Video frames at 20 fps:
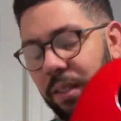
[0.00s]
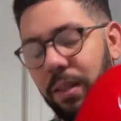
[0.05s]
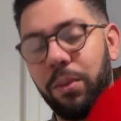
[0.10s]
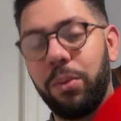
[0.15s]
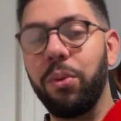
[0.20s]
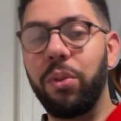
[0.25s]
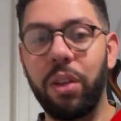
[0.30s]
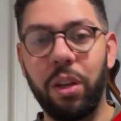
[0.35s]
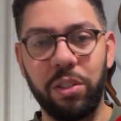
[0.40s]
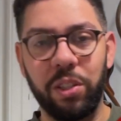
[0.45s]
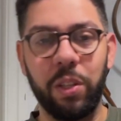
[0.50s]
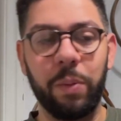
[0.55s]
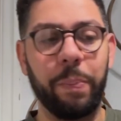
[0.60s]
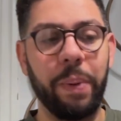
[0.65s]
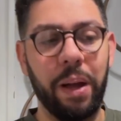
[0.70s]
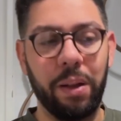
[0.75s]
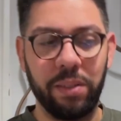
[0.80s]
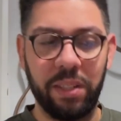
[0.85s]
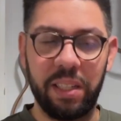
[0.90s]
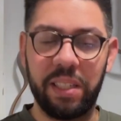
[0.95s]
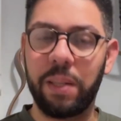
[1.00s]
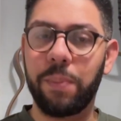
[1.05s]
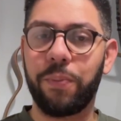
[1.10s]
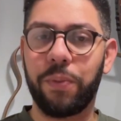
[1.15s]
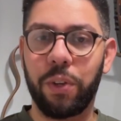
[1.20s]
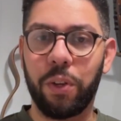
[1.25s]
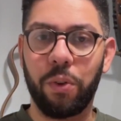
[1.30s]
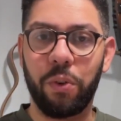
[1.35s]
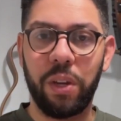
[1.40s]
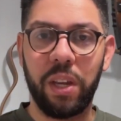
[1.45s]
£2,000 as
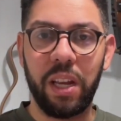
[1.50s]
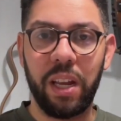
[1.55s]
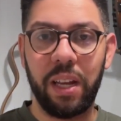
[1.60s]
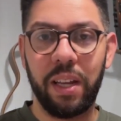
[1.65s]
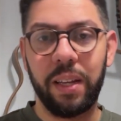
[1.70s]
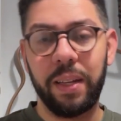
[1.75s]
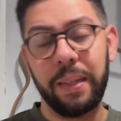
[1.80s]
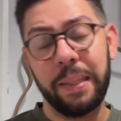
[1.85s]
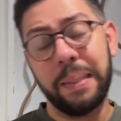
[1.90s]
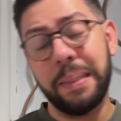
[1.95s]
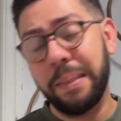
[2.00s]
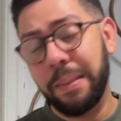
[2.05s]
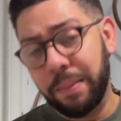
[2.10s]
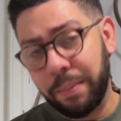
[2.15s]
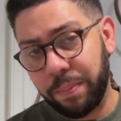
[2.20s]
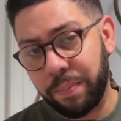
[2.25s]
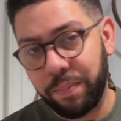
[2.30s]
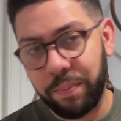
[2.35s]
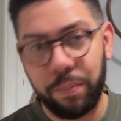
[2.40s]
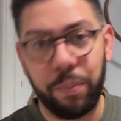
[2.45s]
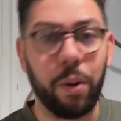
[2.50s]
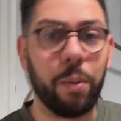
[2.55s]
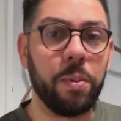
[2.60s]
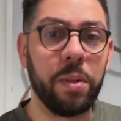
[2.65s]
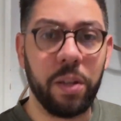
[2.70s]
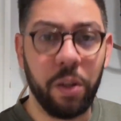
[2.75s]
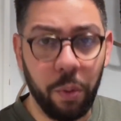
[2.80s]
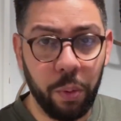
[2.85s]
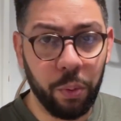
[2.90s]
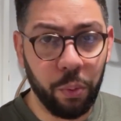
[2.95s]
something unique, probably
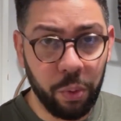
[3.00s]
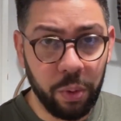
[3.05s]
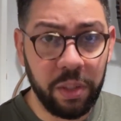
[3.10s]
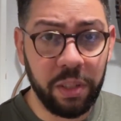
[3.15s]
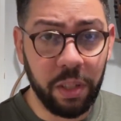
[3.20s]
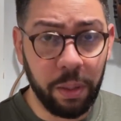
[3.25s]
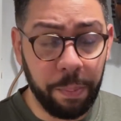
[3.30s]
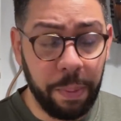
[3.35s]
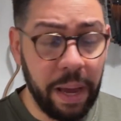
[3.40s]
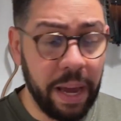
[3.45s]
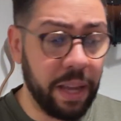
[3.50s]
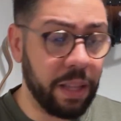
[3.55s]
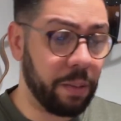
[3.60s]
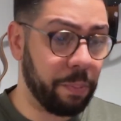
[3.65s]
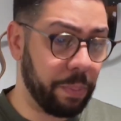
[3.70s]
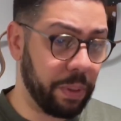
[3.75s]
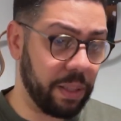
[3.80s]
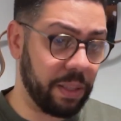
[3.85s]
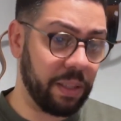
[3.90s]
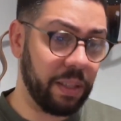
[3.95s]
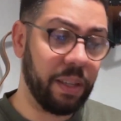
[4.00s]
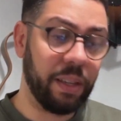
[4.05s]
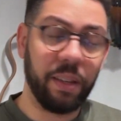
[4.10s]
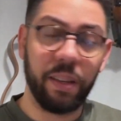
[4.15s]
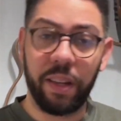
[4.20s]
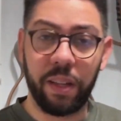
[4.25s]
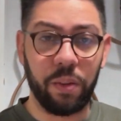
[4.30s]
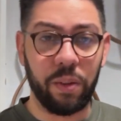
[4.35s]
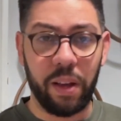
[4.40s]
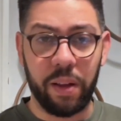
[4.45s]
no one would still buy it, but
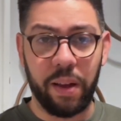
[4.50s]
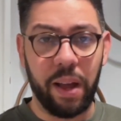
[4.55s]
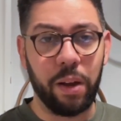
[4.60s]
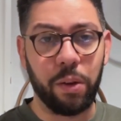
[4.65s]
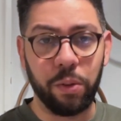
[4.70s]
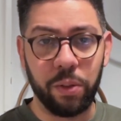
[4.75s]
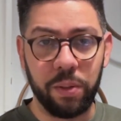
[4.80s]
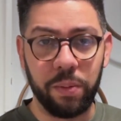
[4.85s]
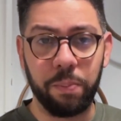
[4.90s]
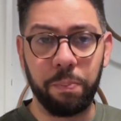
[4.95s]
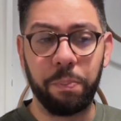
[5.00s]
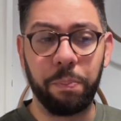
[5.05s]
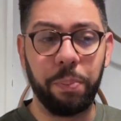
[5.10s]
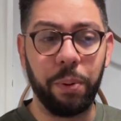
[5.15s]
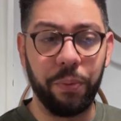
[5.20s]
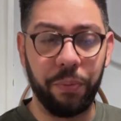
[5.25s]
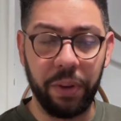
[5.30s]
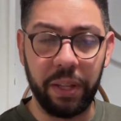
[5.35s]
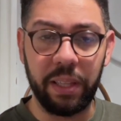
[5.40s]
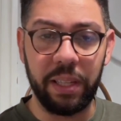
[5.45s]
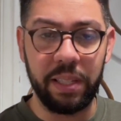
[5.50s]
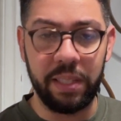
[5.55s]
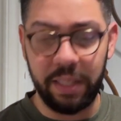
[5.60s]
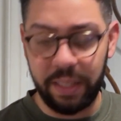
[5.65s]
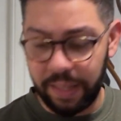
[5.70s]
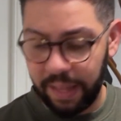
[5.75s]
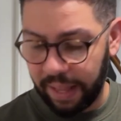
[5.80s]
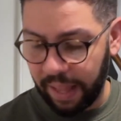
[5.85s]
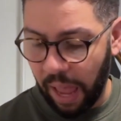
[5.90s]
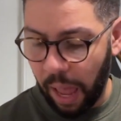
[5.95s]
I could perfectly see
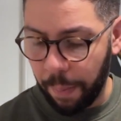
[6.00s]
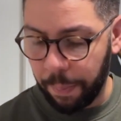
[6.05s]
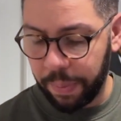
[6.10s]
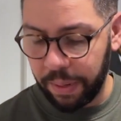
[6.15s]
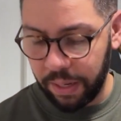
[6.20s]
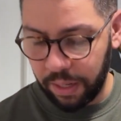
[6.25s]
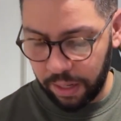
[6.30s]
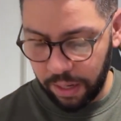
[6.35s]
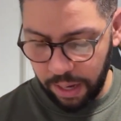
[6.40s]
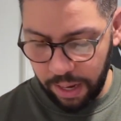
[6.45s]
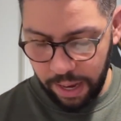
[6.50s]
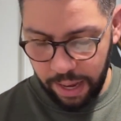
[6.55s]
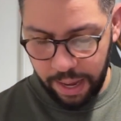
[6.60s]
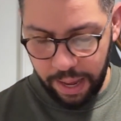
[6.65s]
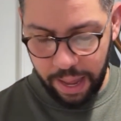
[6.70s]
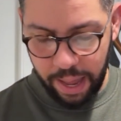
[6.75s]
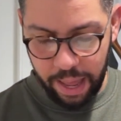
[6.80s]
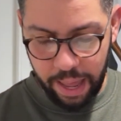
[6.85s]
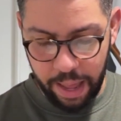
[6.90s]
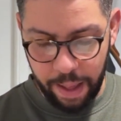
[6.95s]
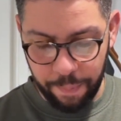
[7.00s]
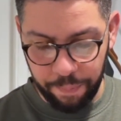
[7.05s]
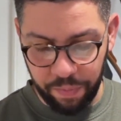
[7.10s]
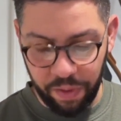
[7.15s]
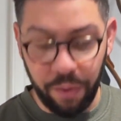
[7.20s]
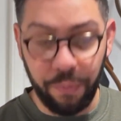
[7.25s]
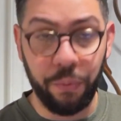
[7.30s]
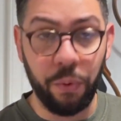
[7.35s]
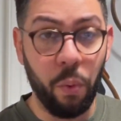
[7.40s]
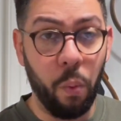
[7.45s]
that happening.
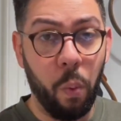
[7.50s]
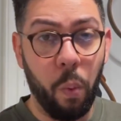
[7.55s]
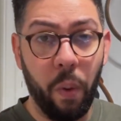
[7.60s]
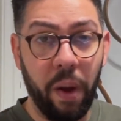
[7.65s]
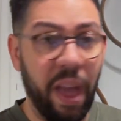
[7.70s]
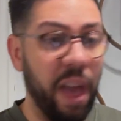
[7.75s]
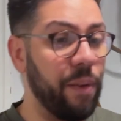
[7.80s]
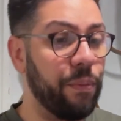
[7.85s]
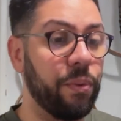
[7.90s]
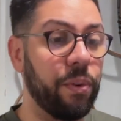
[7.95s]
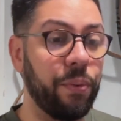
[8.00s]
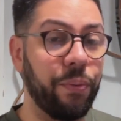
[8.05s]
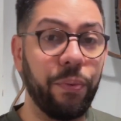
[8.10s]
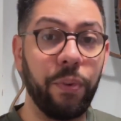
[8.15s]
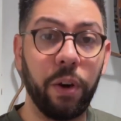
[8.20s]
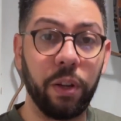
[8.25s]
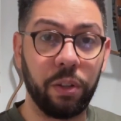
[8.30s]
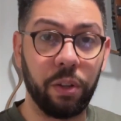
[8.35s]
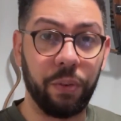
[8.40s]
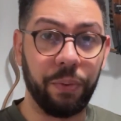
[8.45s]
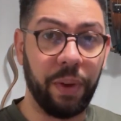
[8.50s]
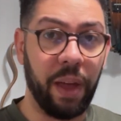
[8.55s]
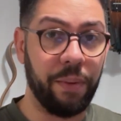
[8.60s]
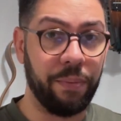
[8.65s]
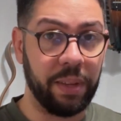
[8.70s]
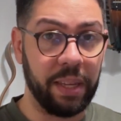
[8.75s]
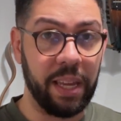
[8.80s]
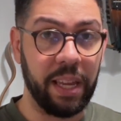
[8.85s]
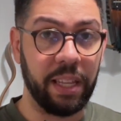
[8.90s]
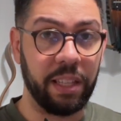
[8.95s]
If you ever thought of
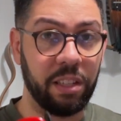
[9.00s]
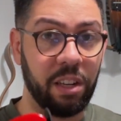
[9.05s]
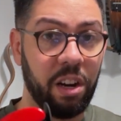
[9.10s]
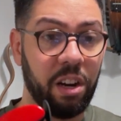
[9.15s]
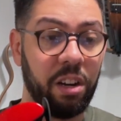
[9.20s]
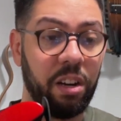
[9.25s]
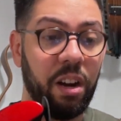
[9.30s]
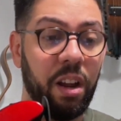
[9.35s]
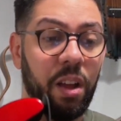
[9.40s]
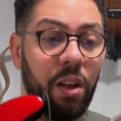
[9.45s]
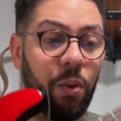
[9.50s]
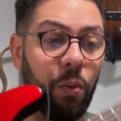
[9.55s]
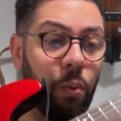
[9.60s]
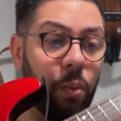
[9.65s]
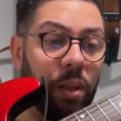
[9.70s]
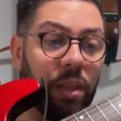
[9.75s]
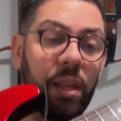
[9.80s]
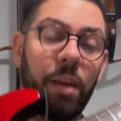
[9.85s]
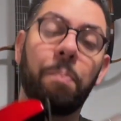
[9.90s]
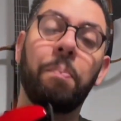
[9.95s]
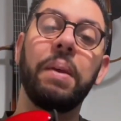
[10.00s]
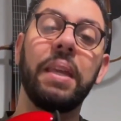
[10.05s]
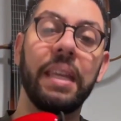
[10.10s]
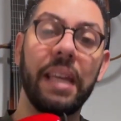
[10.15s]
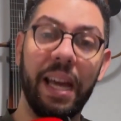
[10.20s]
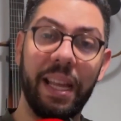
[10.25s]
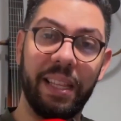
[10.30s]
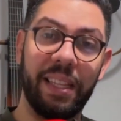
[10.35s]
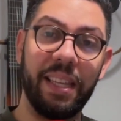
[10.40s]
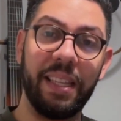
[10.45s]
having a guitar with a
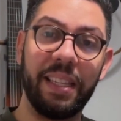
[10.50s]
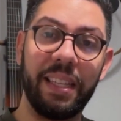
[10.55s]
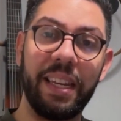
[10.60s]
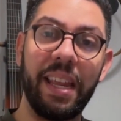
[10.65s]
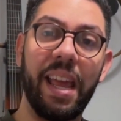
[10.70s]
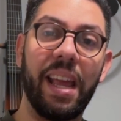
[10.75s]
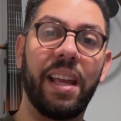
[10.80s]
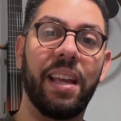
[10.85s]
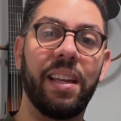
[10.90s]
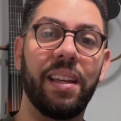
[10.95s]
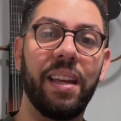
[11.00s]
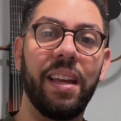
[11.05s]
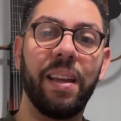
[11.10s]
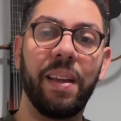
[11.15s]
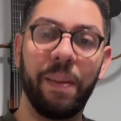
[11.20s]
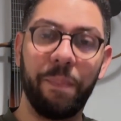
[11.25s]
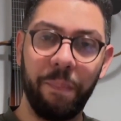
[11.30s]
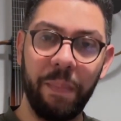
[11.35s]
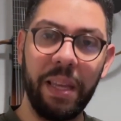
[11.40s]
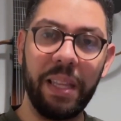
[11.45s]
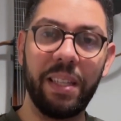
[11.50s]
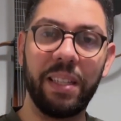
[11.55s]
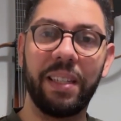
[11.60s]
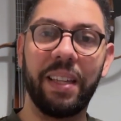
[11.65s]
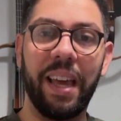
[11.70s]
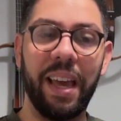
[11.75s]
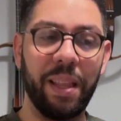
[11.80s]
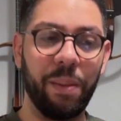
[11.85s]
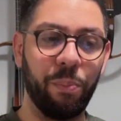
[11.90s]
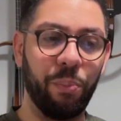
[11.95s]
P90 in the neck, middle
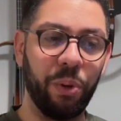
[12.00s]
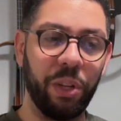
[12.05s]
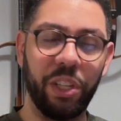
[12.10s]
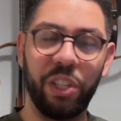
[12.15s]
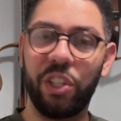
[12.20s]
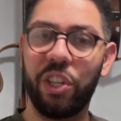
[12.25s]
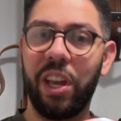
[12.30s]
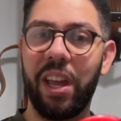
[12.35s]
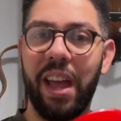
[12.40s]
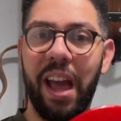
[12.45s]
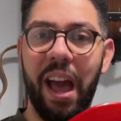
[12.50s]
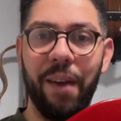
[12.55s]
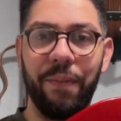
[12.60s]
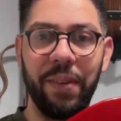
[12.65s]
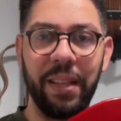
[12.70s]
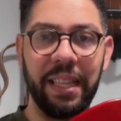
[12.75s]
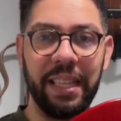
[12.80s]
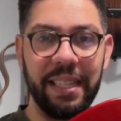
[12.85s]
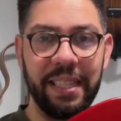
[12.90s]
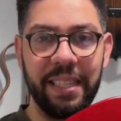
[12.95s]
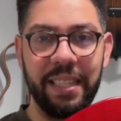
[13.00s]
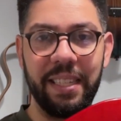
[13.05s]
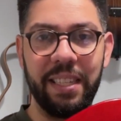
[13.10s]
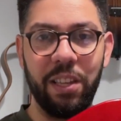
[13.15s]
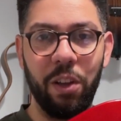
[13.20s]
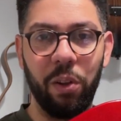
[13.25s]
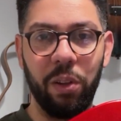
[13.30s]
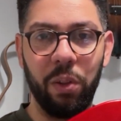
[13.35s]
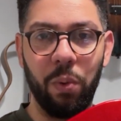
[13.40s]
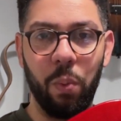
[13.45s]
and bridge, I think this is the
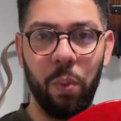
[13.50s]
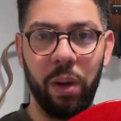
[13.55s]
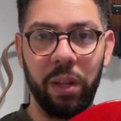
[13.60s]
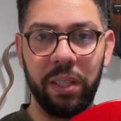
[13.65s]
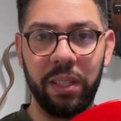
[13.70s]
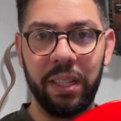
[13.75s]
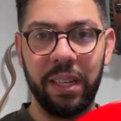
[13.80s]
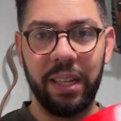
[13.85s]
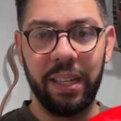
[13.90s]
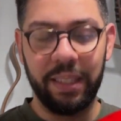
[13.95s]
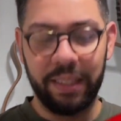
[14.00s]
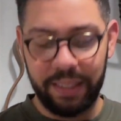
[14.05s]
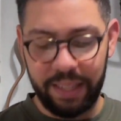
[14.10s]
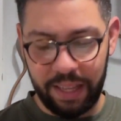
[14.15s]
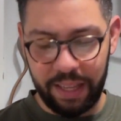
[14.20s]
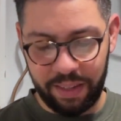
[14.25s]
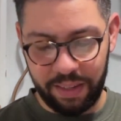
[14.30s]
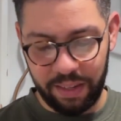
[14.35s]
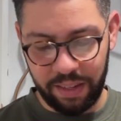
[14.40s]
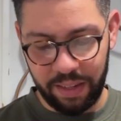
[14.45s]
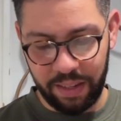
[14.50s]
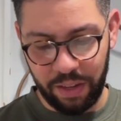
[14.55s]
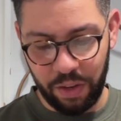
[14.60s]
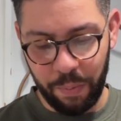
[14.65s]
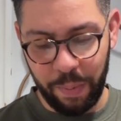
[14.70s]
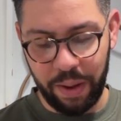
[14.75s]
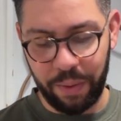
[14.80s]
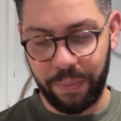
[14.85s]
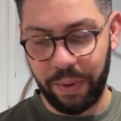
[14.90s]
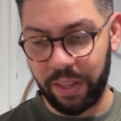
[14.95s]
only one that you
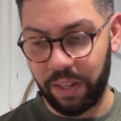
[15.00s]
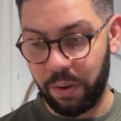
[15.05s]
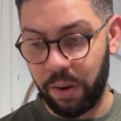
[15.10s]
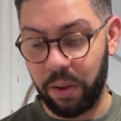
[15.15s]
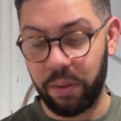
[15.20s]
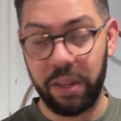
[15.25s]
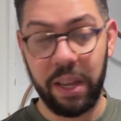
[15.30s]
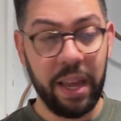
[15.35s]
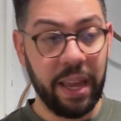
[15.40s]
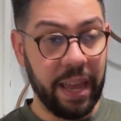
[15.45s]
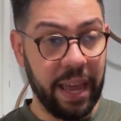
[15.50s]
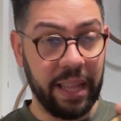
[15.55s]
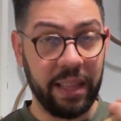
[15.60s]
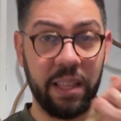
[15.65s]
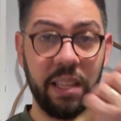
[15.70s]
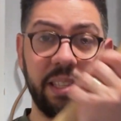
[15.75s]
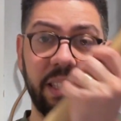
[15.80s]
might find around. And these